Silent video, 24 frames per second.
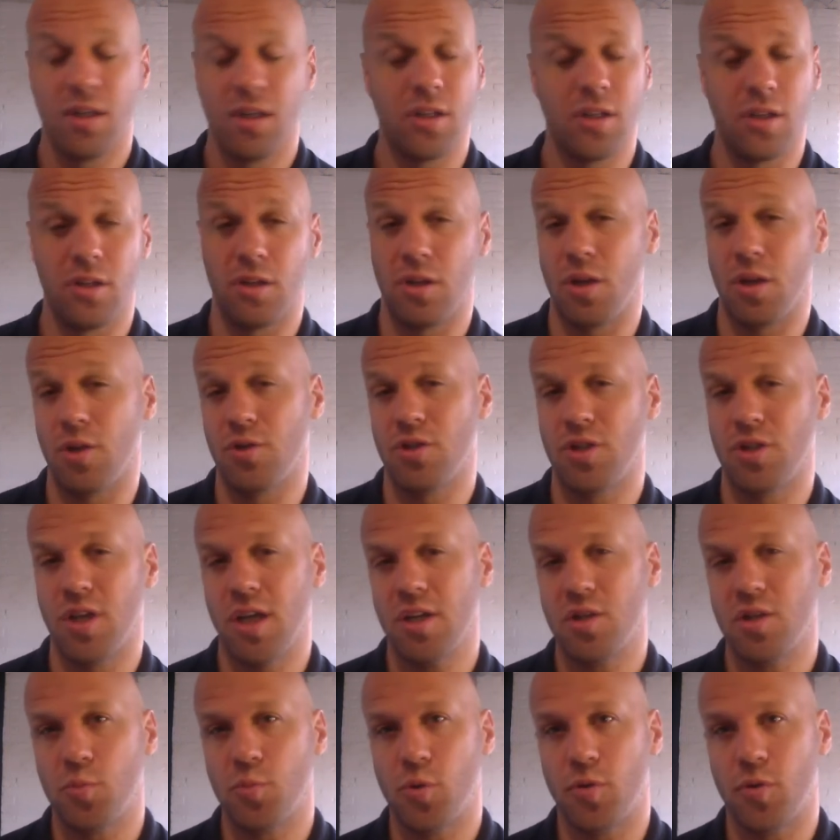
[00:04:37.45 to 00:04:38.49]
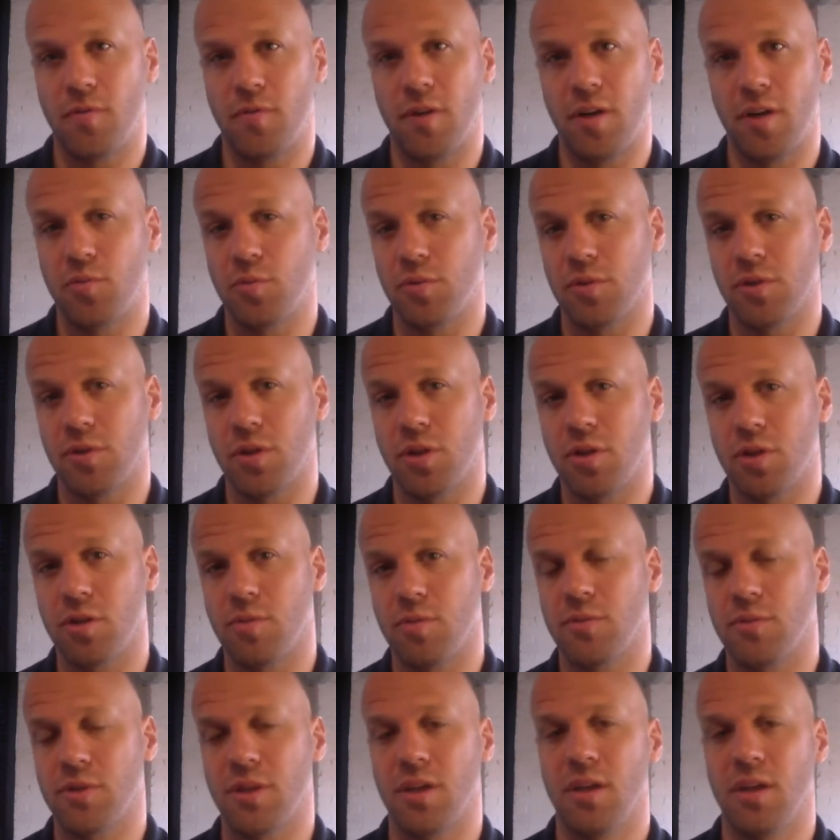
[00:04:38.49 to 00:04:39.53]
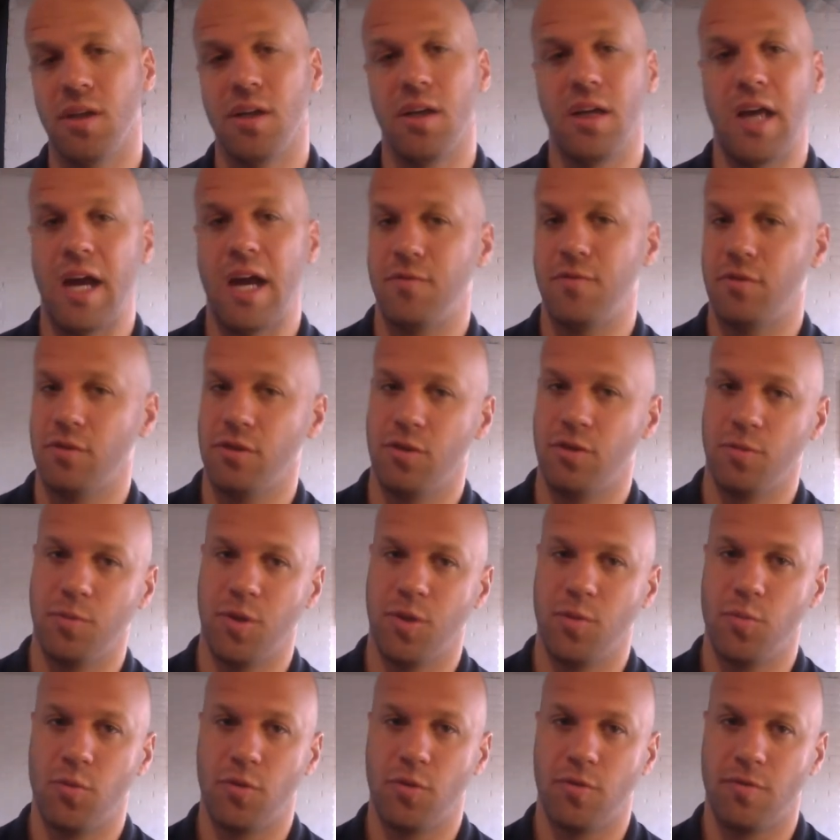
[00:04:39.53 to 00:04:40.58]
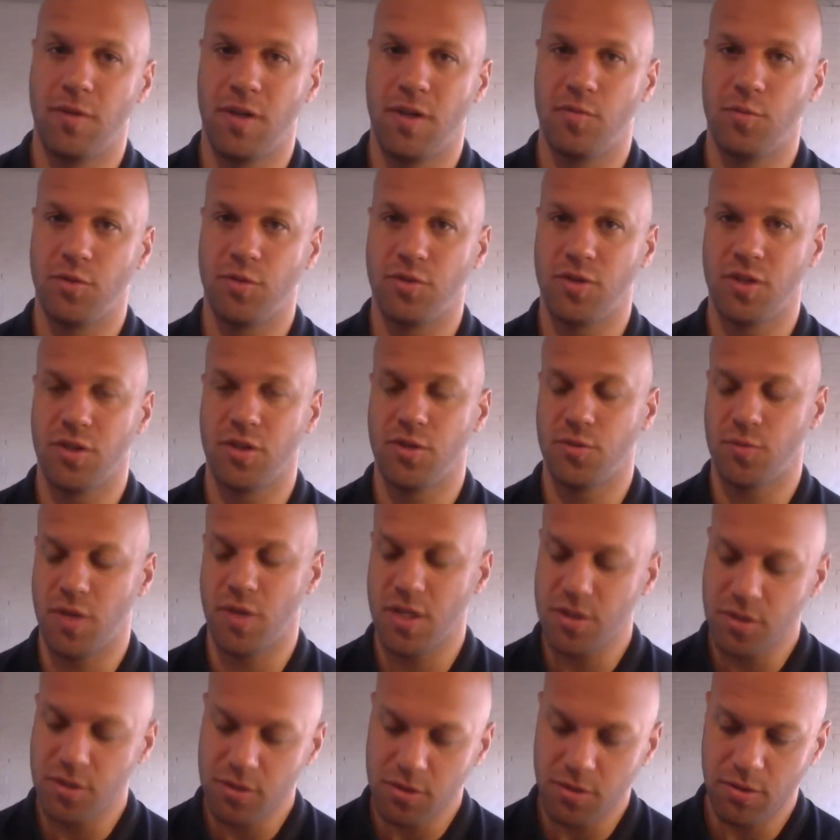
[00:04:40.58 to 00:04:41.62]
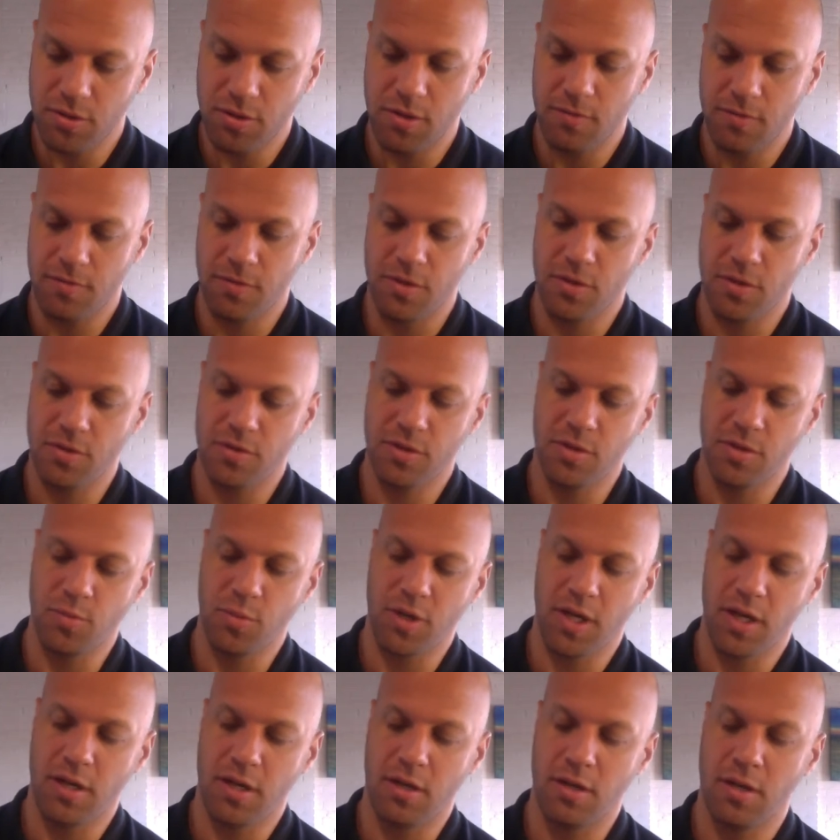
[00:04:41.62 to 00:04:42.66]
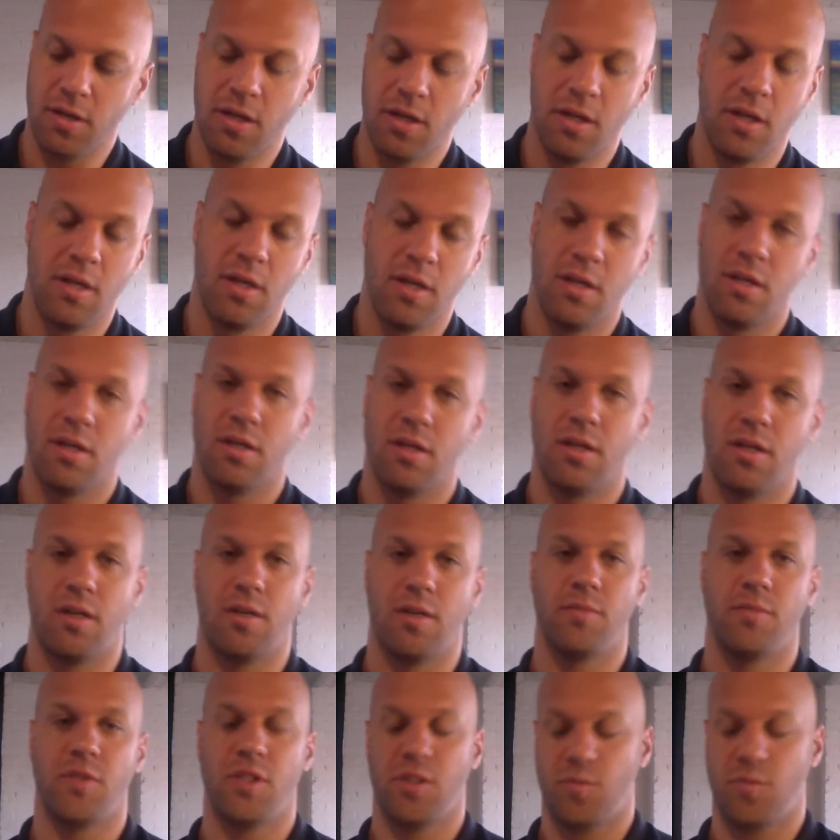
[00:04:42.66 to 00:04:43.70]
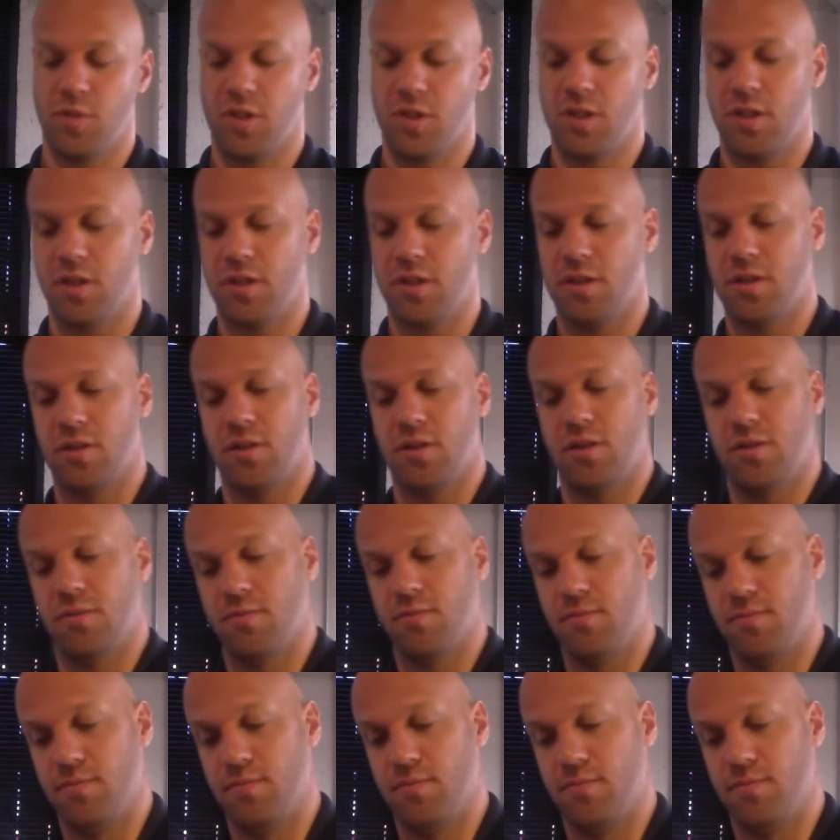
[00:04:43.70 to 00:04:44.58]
You can negotiate some more favorable terms, have a little bit more favorable situation going on for you as the buyer, just because